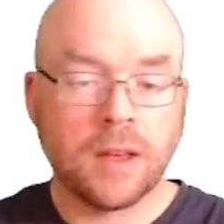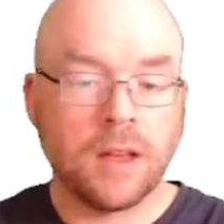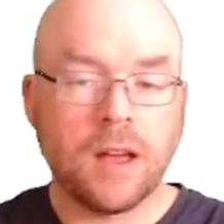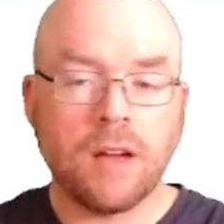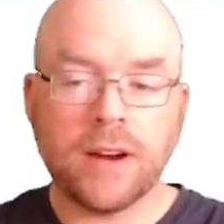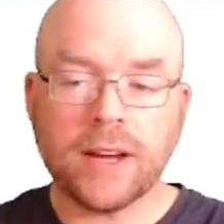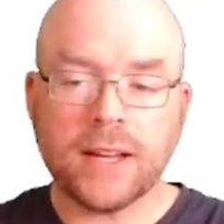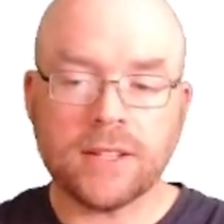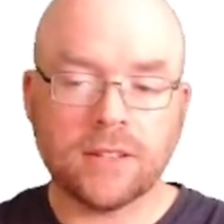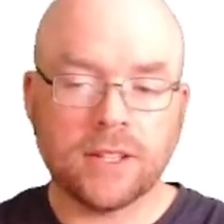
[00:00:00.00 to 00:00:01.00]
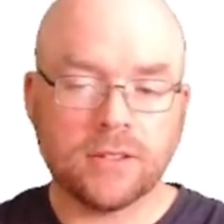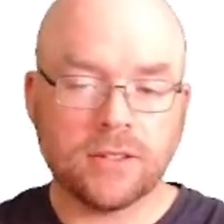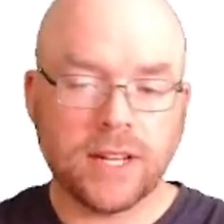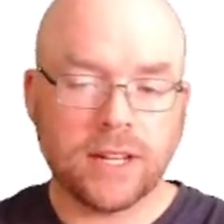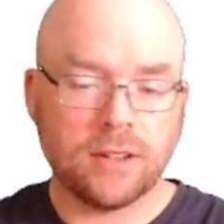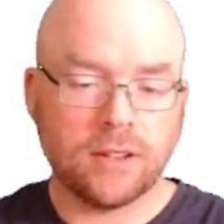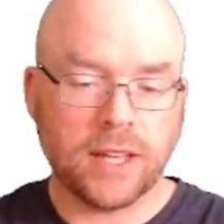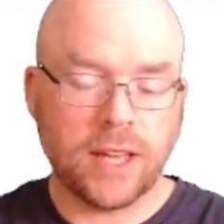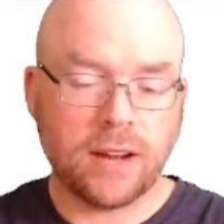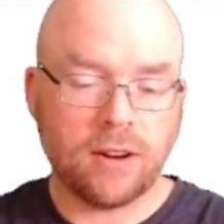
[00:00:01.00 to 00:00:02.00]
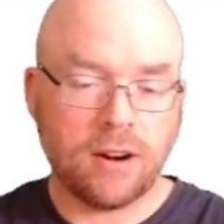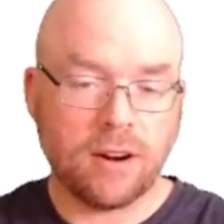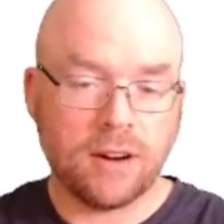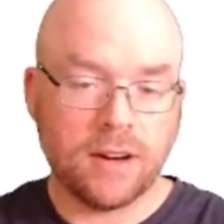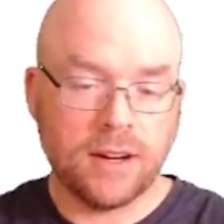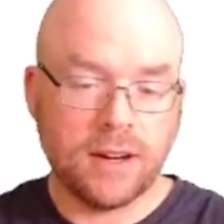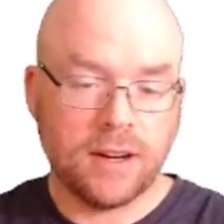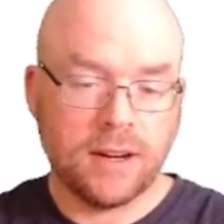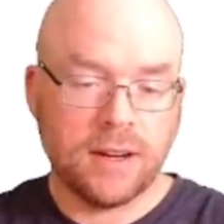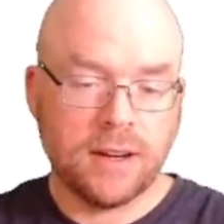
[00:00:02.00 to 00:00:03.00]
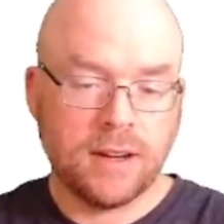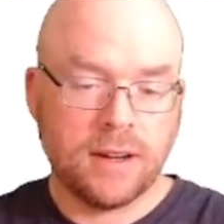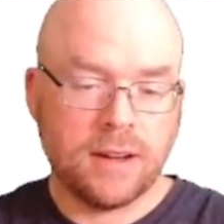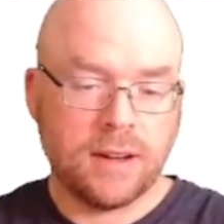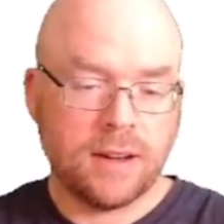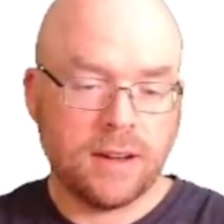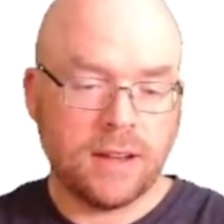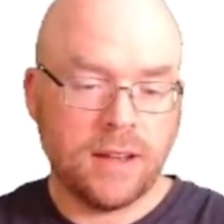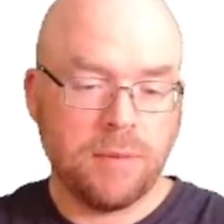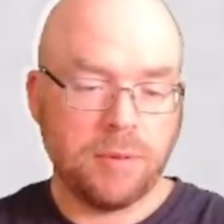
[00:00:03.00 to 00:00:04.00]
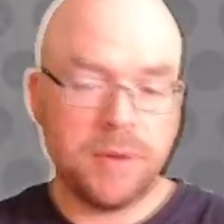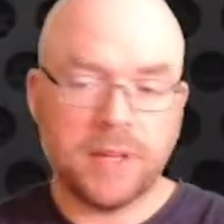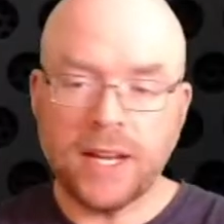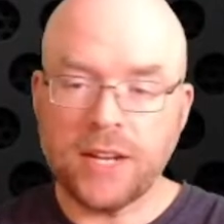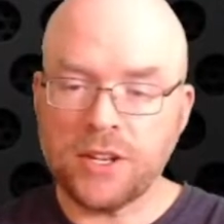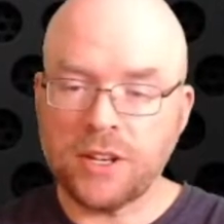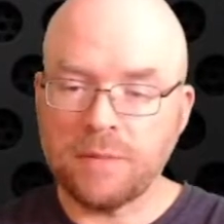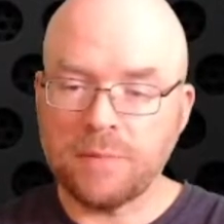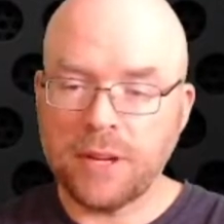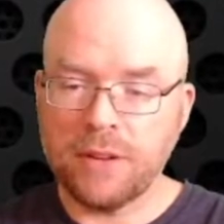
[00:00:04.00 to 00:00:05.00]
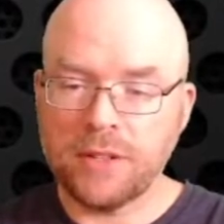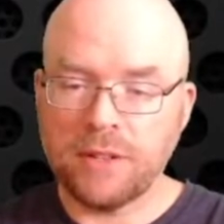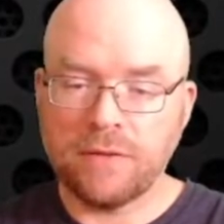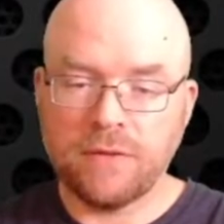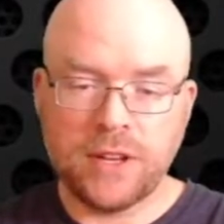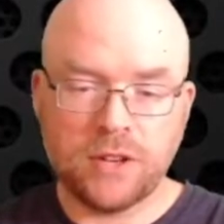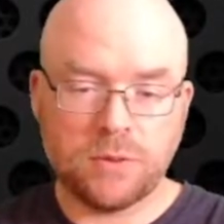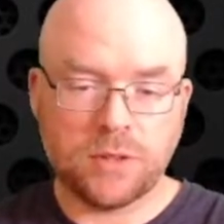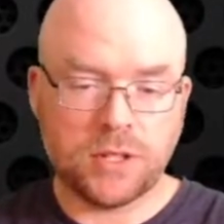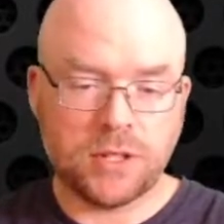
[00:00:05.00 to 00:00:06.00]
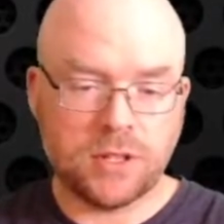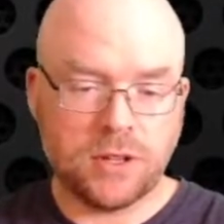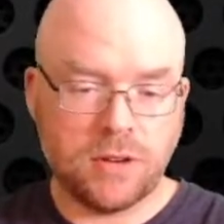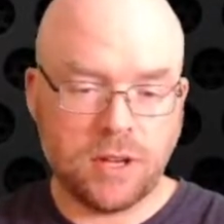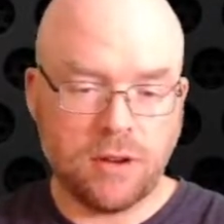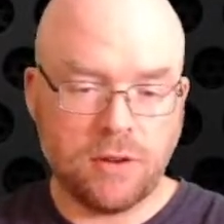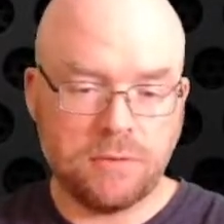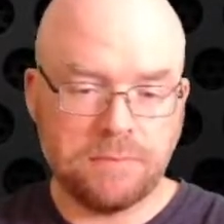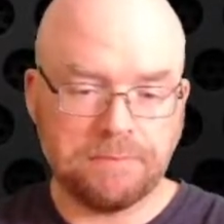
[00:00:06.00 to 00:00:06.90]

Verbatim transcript: All right, guys, so let's go take a look at our implementation by using Visual Studio.